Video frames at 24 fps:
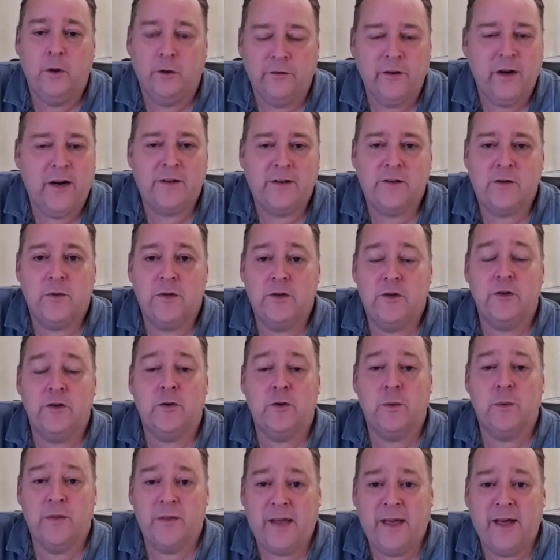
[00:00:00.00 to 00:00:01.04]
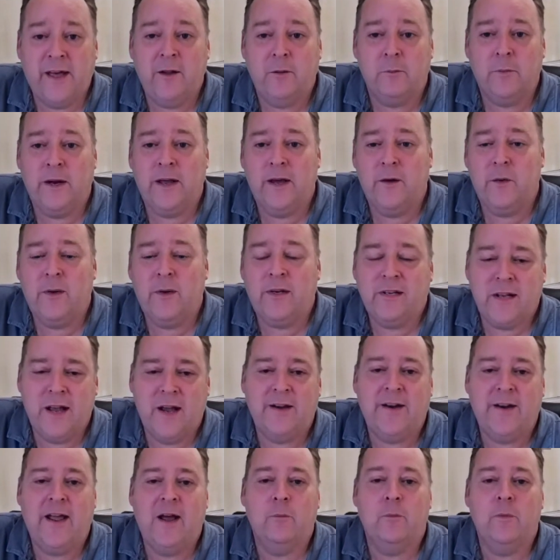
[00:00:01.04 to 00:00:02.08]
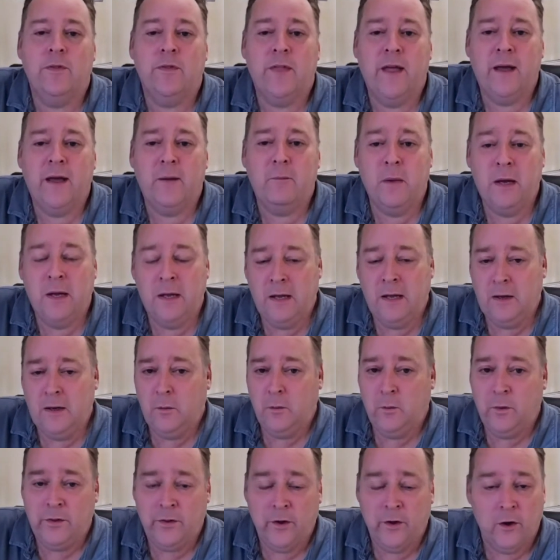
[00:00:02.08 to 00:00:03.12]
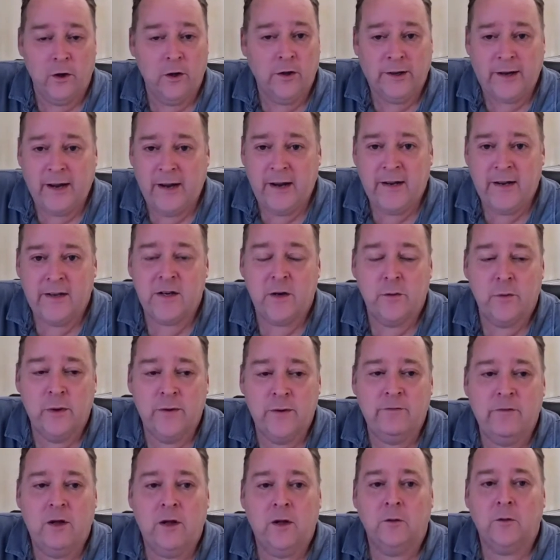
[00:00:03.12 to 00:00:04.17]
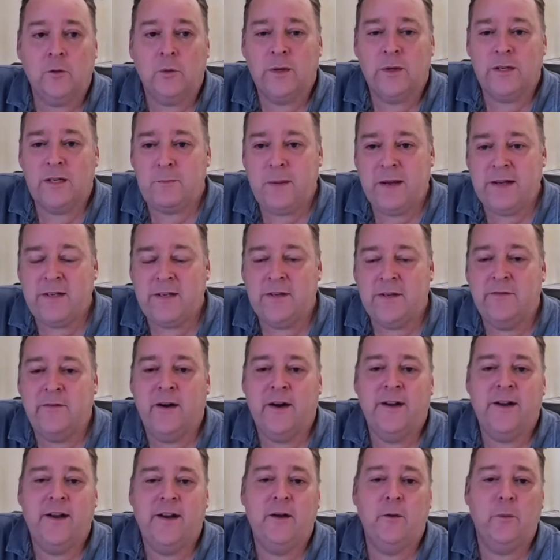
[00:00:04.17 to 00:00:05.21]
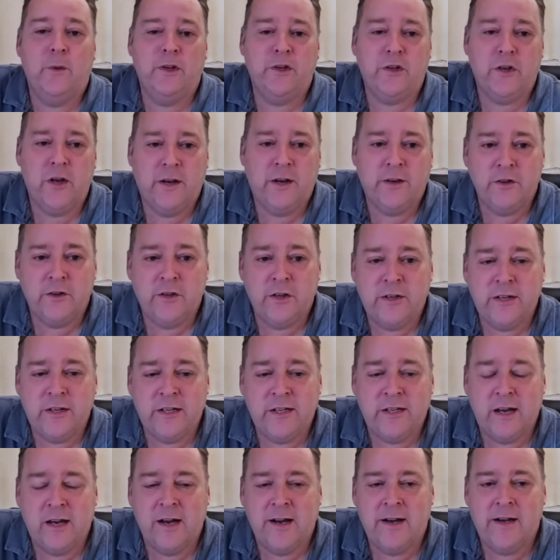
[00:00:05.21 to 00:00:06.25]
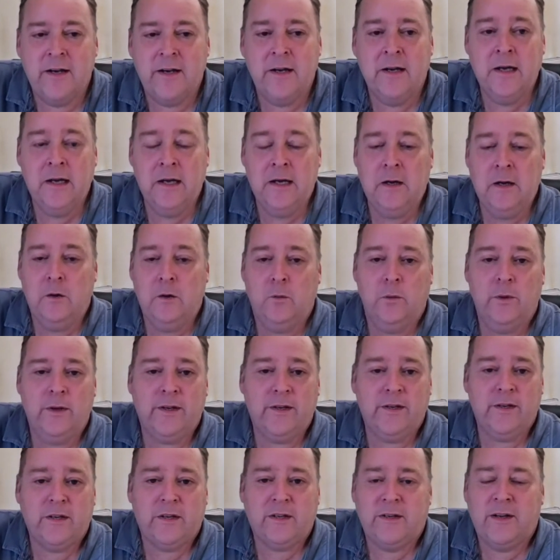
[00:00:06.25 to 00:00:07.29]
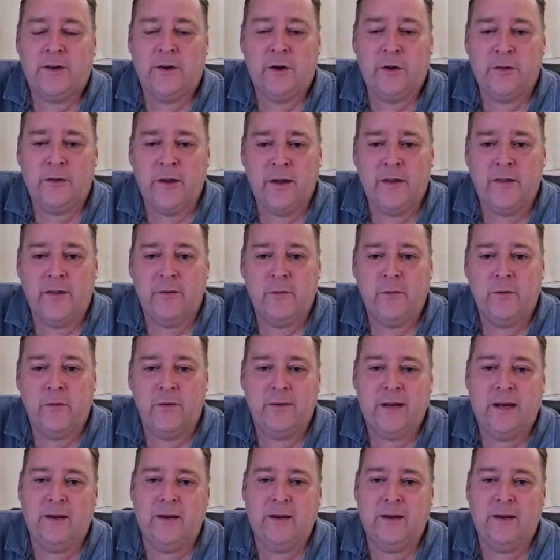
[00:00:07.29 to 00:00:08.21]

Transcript: you know, the pulverizer we do something with Keltbray, we sat down with them, with all the guys that were involved, we specified it, we changed the design. It's, you know,